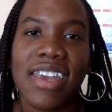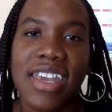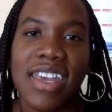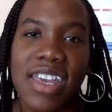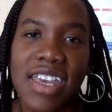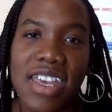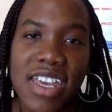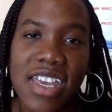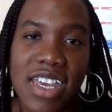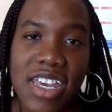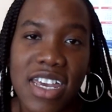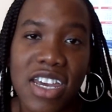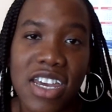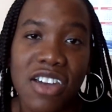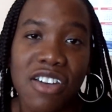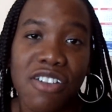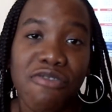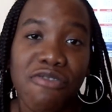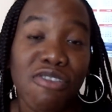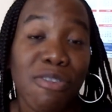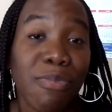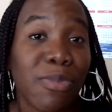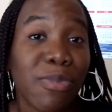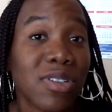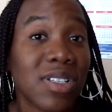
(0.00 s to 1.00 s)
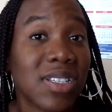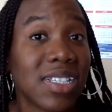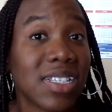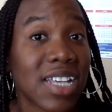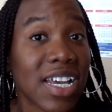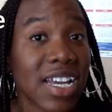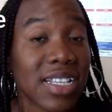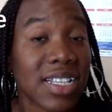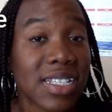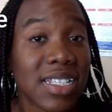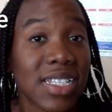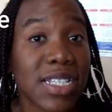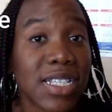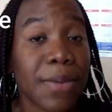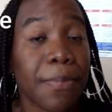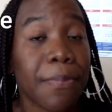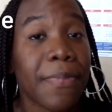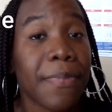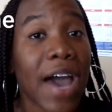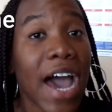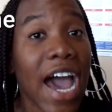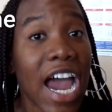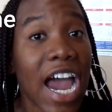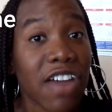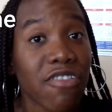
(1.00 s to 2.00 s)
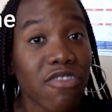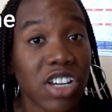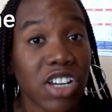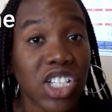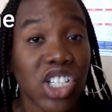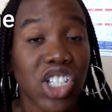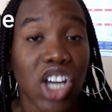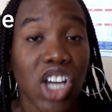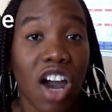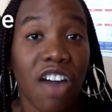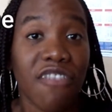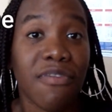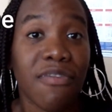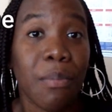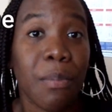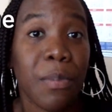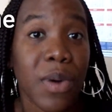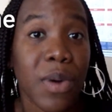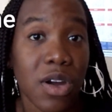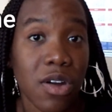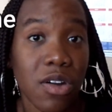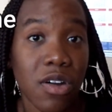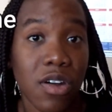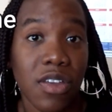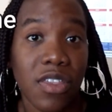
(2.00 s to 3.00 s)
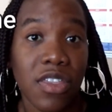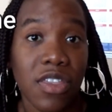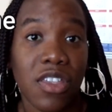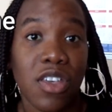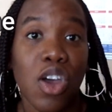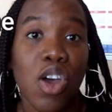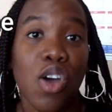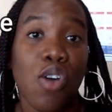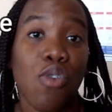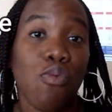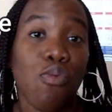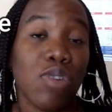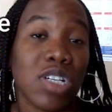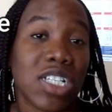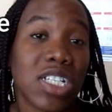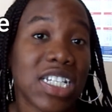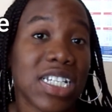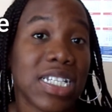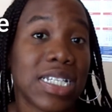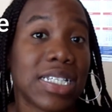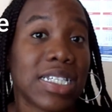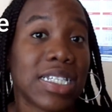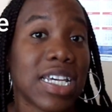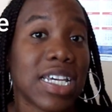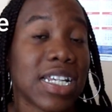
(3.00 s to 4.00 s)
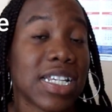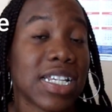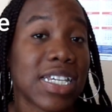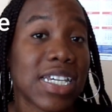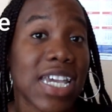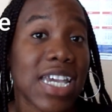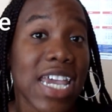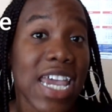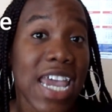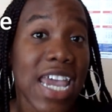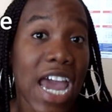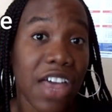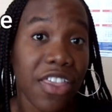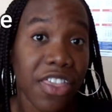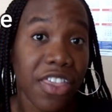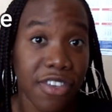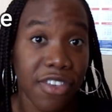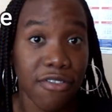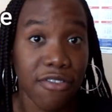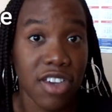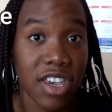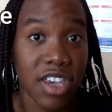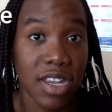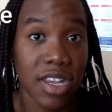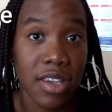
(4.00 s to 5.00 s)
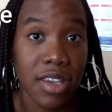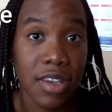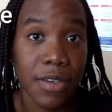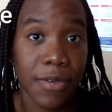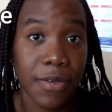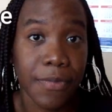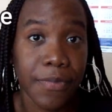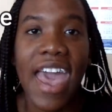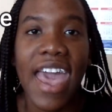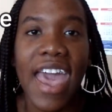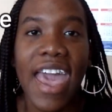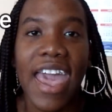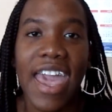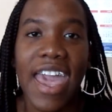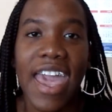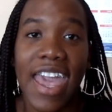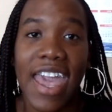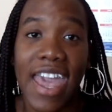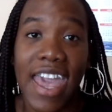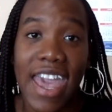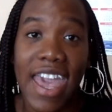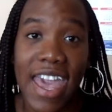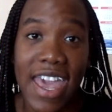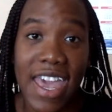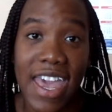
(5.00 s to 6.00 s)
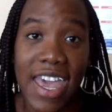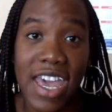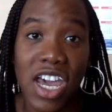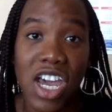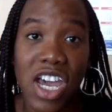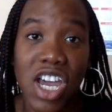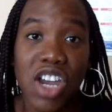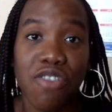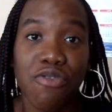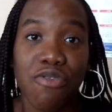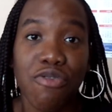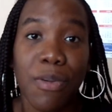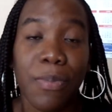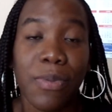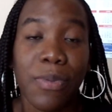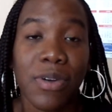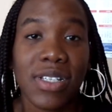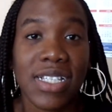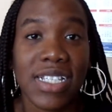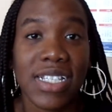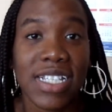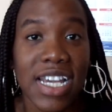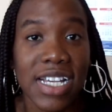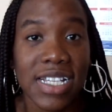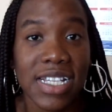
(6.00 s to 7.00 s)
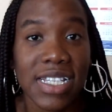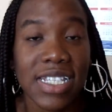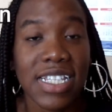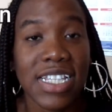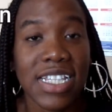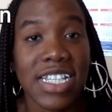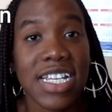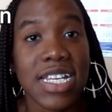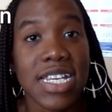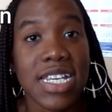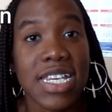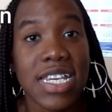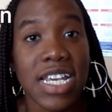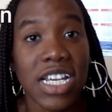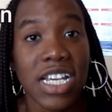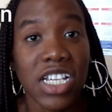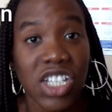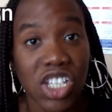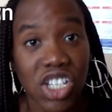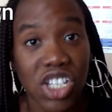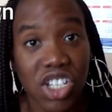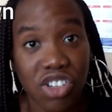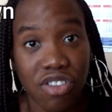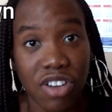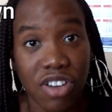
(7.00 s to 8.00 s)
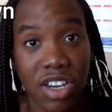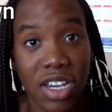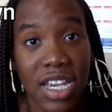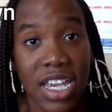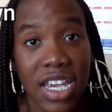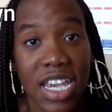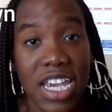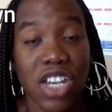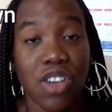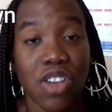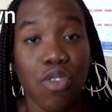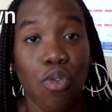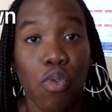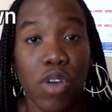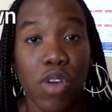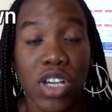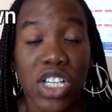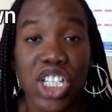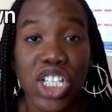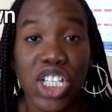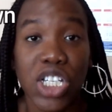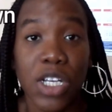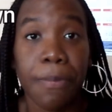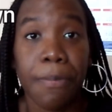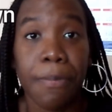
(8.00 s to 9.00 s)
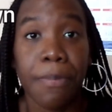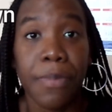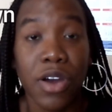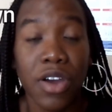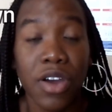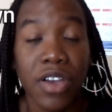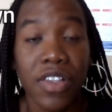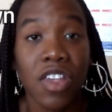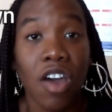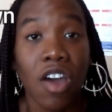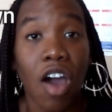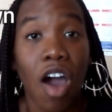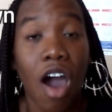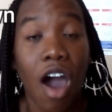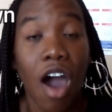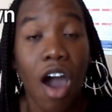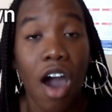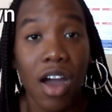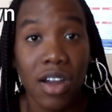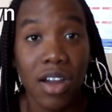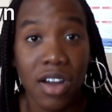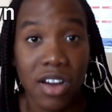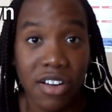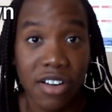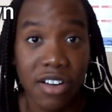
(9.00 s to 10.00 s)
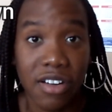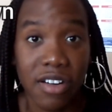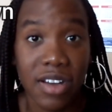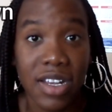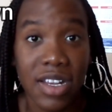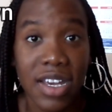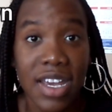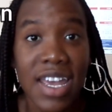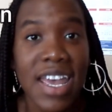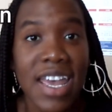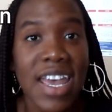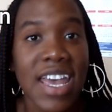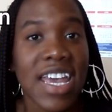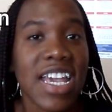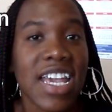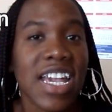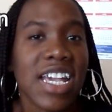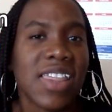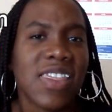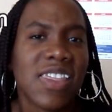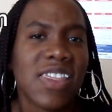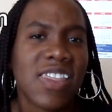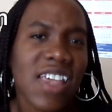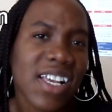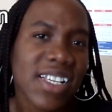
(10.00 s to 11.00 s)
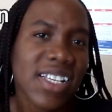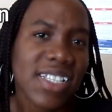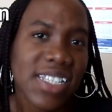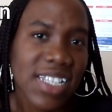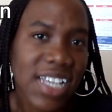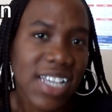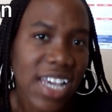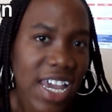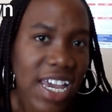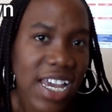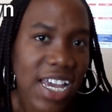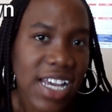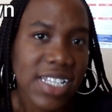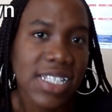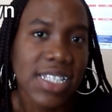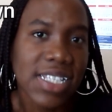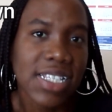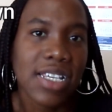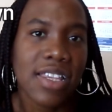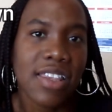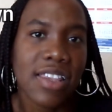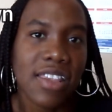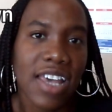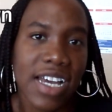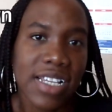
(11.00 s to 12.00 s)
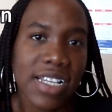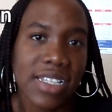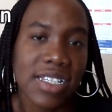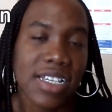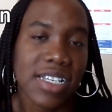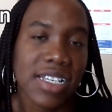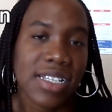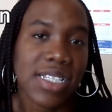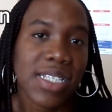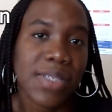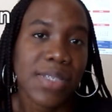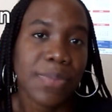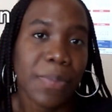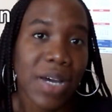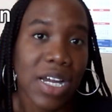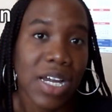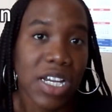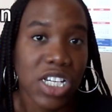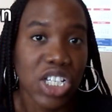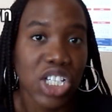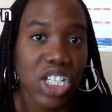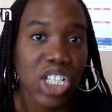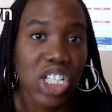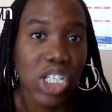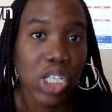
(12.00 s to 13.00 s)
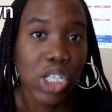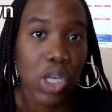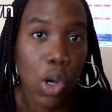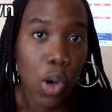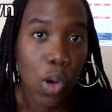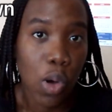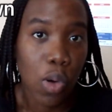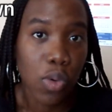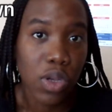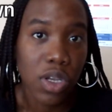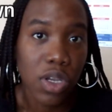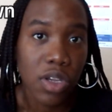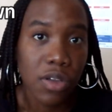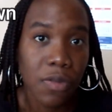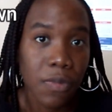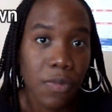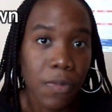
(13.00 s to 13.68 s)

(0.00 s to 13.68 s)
E represents the parish of birth, which is St. Catherine. A represents the district in which the birth occurred. In this case, that is Spanish Town.